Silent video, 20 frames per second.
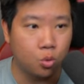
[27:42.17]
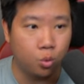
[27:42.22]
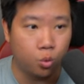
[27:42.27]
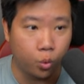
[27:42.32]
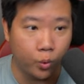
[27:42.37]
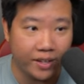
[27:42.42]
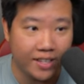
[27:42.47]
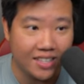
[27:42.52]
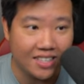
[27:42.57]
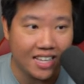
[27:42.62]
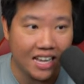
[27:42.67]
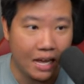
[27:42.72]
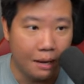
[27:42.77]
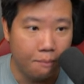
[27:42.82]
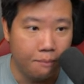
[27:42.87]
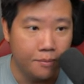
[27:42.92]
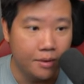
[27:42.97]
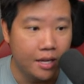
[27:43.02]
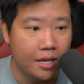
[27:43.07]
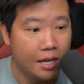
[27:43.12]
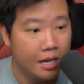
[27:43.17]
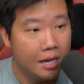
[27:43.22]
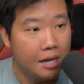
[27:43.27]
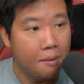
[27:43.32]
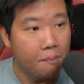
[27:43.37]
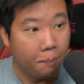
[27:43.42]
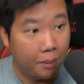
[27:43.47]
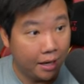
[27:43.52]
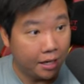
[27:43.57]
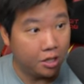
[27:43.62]
read them,
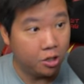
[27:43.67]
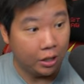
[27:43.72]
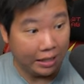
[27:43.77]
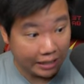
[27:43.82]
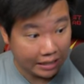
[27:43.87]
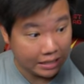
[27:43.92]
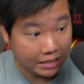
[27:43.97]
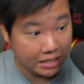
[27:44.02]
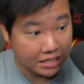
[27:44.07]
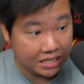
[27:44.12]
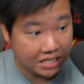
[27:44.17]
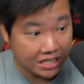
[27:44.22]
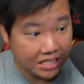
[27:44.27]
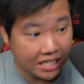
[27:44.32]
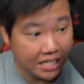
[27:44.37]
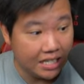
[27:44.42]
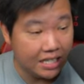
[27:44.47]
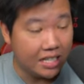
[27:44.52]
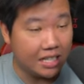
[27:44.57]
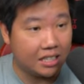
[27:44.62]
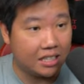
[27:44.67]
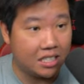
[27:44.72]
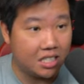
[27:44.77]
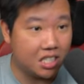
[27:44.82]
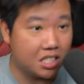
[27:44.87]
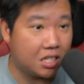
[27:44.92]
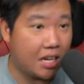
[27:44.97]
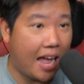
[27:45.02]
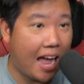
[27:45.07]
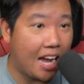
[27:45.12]
but you can see that this
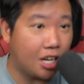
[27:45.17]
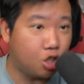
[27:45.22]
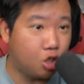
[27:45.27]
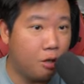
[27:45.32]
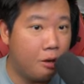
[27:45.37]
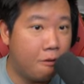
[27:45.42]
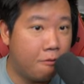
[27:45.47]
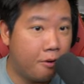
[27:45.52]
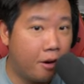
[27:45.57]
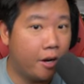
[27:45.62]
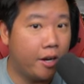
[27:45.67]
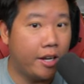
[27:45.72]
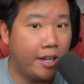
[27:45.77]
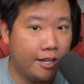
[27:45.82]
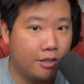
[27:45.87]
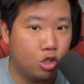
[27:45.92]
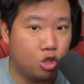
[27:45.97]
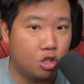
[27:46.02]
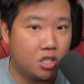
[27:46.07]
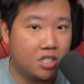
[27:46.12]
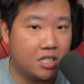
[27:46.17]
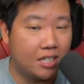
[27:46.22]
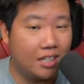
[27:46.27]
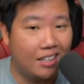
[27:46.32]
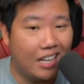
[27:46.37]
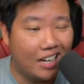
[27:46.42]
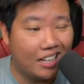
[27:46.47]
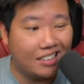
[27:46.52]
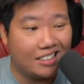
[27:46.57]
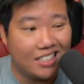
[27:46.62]
is actually very interesting. A
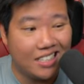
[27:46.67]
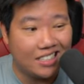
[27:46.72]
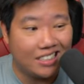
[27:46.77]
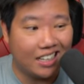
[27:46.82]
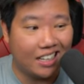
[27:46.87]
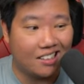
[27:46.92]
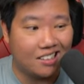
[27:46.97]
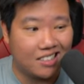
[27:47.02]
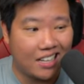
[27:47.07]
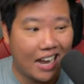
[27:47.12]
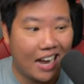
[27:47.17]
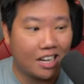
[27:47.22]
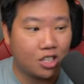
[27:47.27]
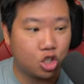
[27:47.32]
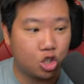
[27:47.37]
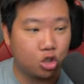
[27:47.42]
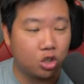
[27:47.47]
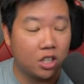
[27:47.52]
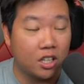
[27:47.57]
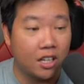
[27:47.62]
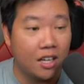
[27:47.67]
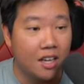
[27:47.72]
lot of details actually.